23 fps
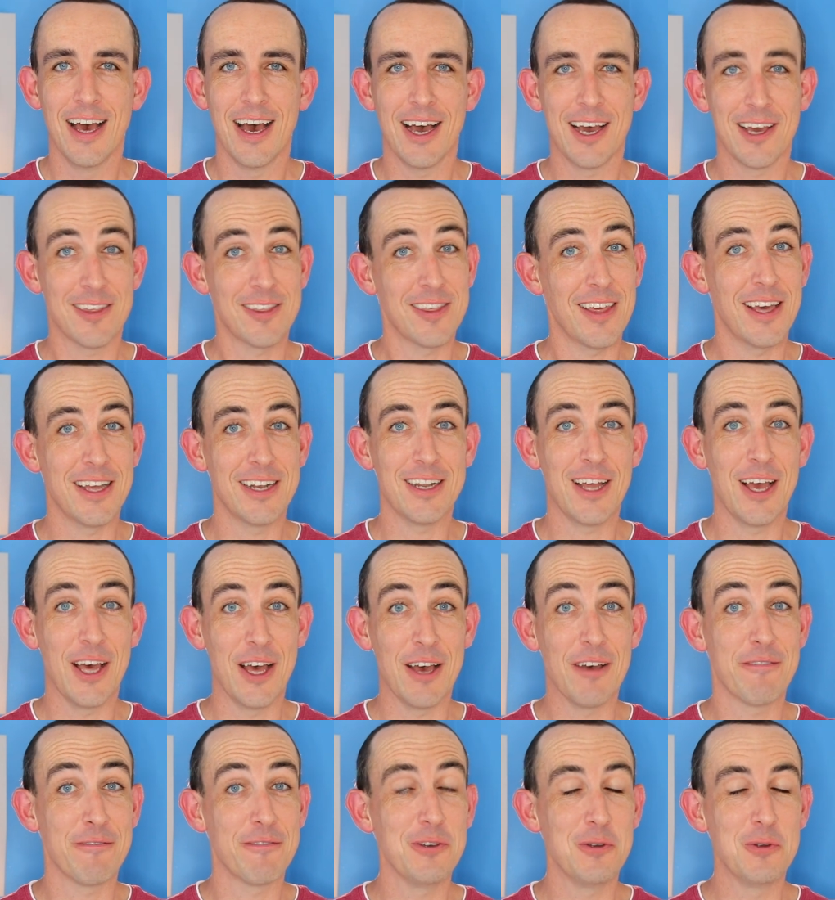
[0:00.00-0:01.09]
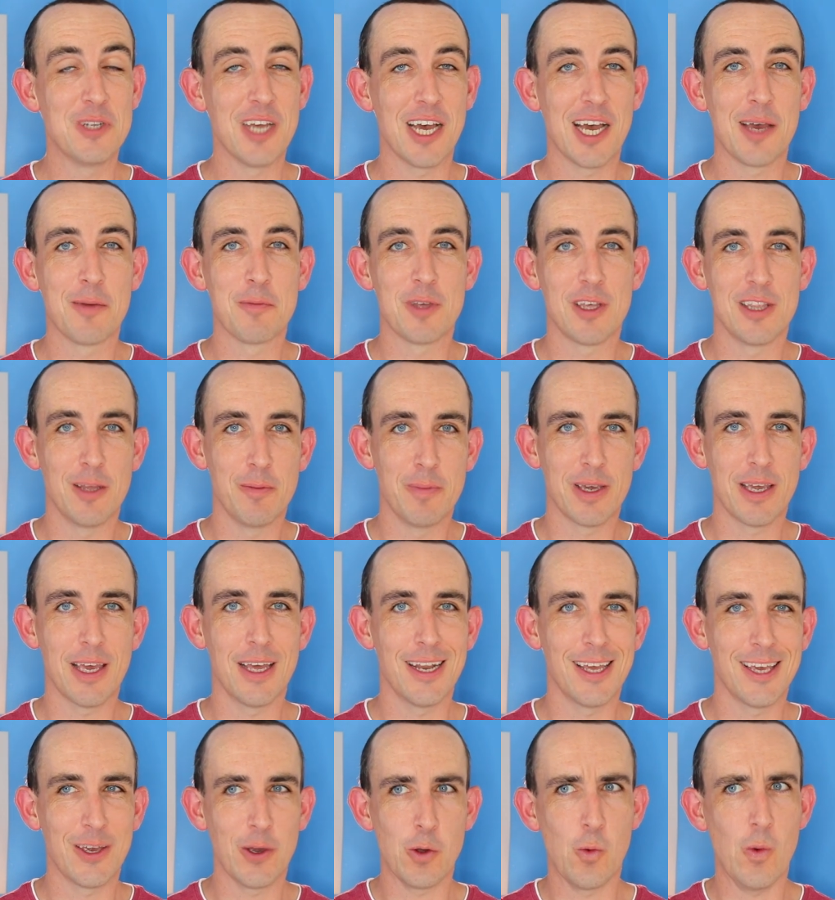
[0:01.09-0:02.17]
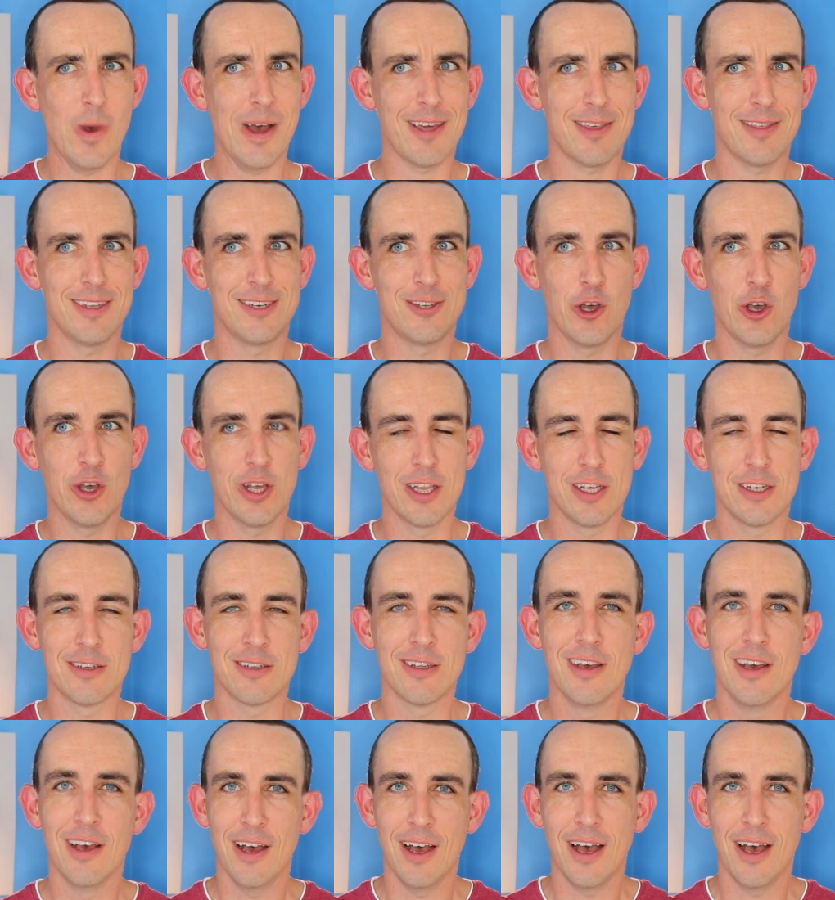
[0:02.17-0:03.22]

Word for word: I said a few times at the beginning, where's the toilet?